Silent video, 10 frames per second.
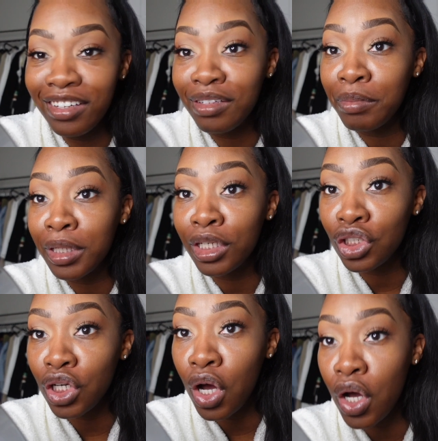on, let me
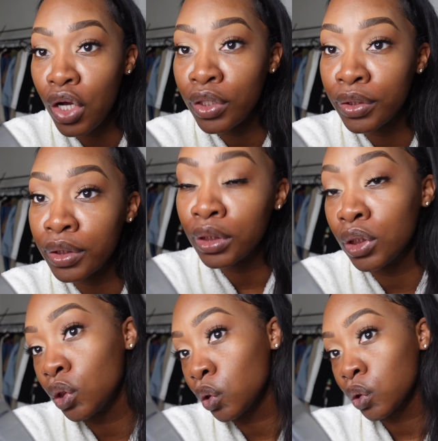get y'all
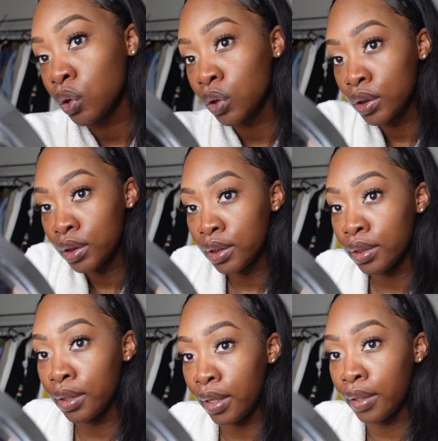
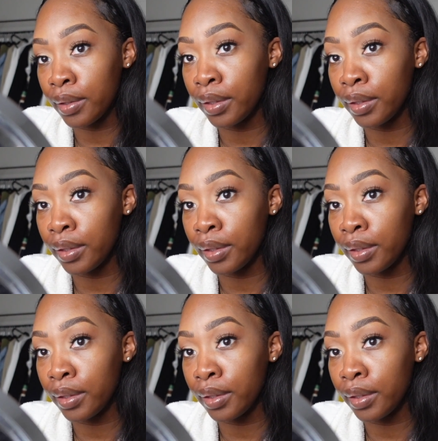together